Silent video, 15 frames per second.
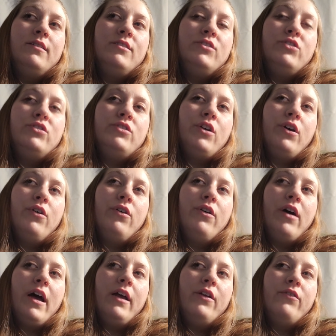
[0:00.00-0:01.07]

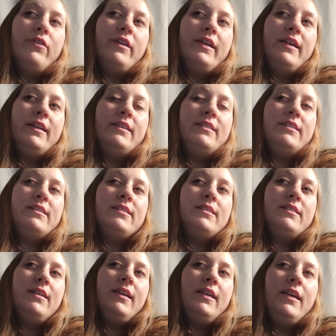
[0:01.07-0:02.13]
so I don't really get to
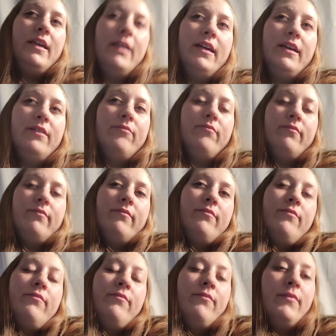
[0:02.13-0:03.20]
see him.
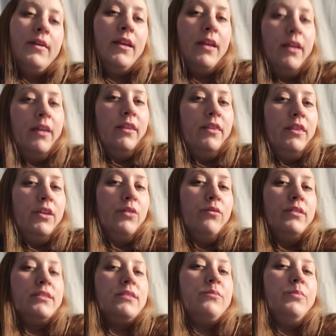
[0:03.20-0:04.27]
There
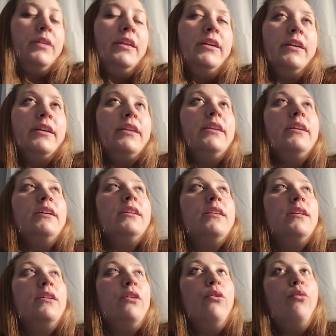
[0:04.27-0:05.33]
was a
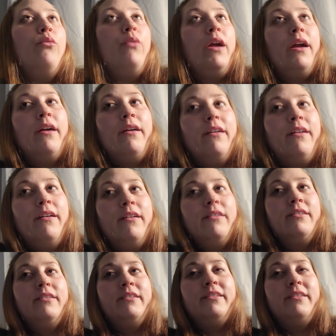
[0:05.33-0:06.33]
period where